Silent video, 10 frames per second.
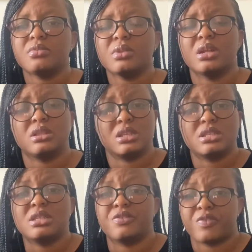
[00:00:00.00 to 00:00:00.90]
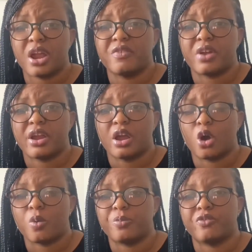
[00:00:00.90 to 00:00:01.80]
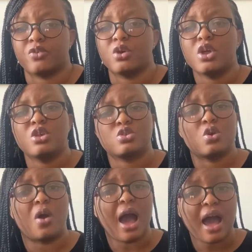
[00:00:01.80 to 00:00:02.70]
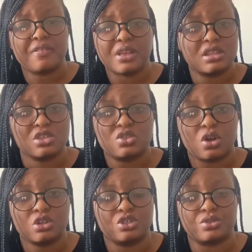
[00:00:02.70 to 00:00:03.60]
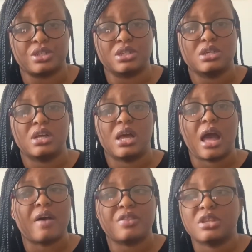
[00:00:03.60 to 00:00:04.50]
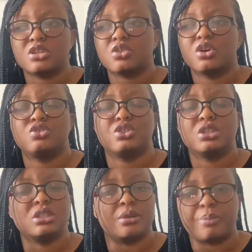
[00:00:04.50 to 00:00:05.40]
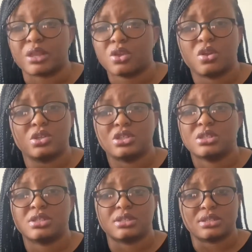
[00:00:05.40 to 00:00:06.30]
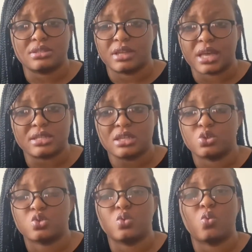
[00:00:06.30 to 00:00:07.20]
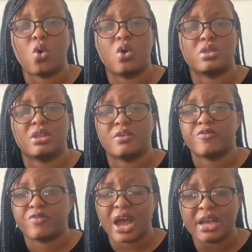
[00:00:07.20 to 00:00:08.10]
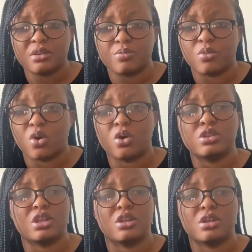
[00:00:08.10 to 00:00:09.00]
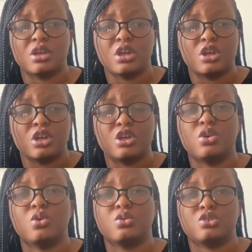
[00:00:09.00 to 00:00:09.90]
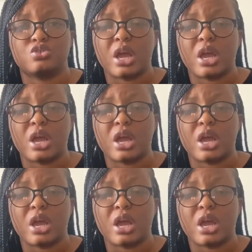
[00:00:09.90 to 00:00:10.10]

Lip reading: This is very, very helpful. So after the surgery, the pathologists get into work. They find more, try